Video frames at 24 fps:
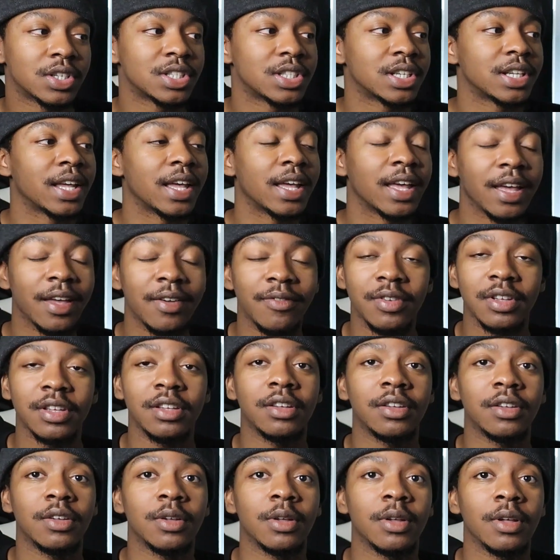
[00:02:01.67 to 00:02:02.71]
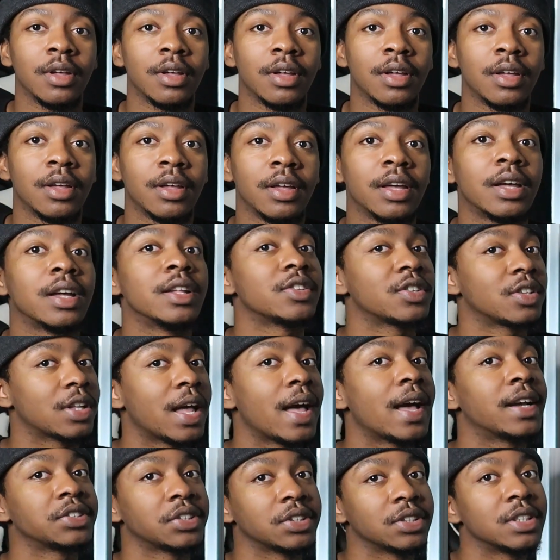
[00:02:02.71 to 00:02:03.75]
this shit heavy until
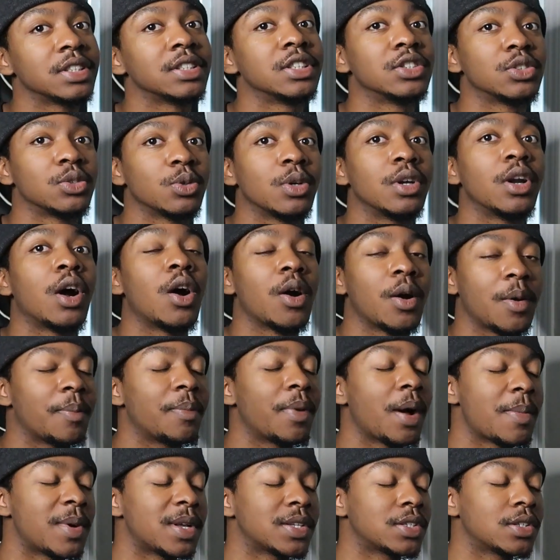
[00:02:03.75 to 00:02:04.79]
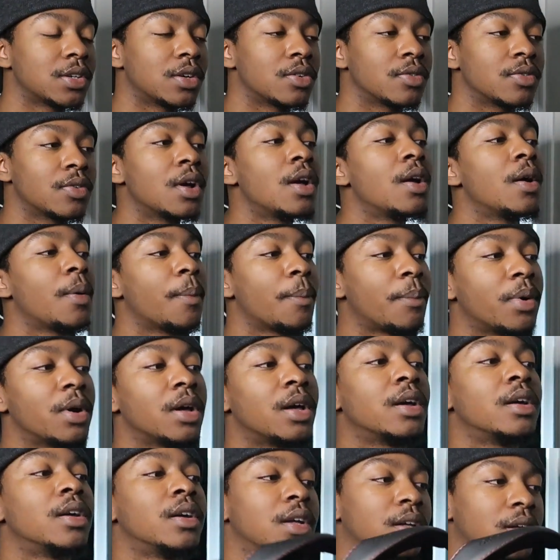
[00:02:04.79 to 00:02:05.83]
I actually listen to it all by myself.
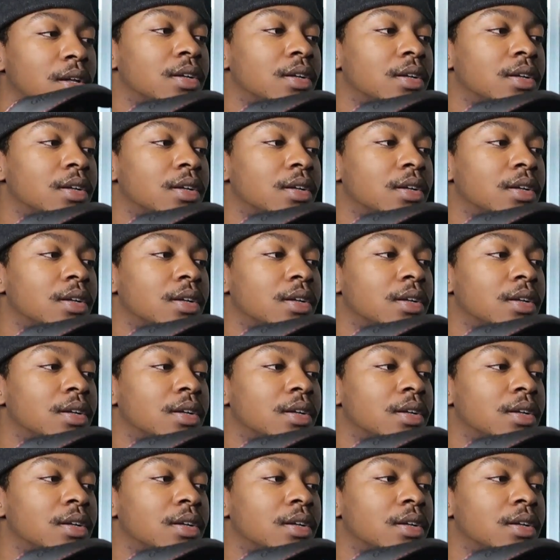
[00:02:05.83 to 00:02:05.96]
But